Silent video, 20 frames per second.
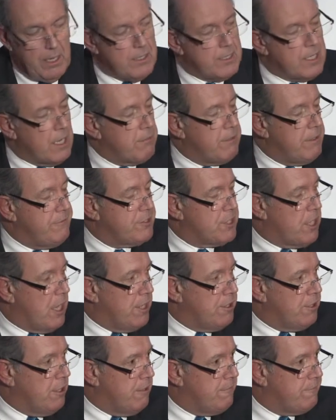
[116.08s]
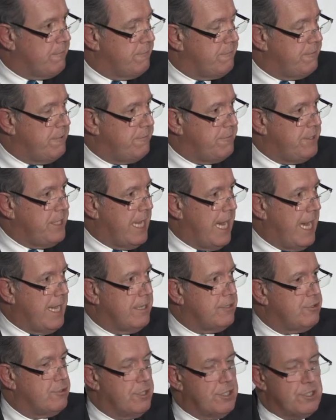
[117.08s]
So we've signed on for
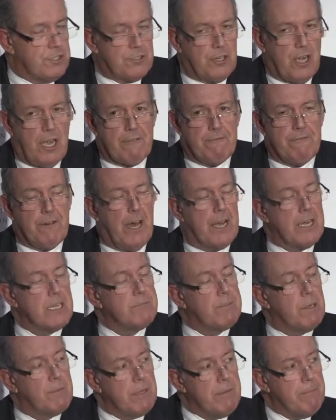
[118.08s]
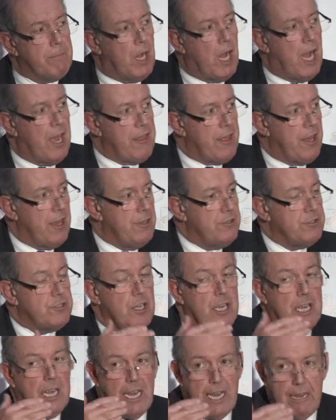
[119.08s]
58 Joint Strike Fighters, but we buy
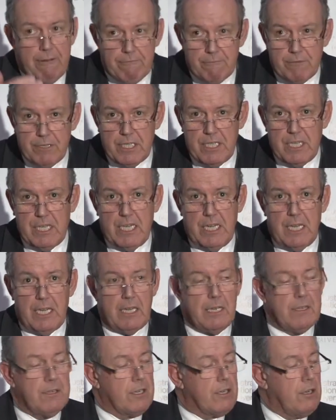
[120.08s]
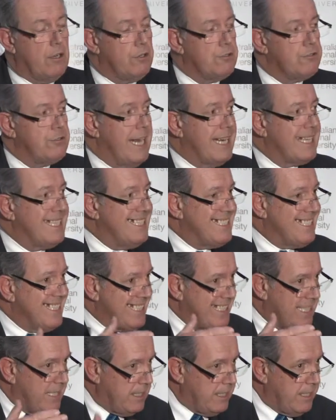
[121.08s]
those every year. The contract is a
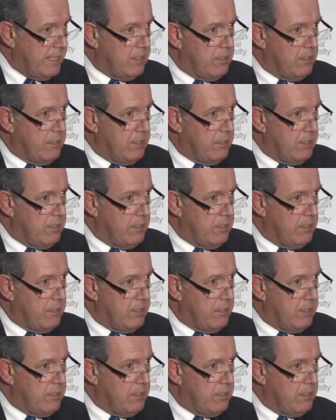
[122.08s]
yearly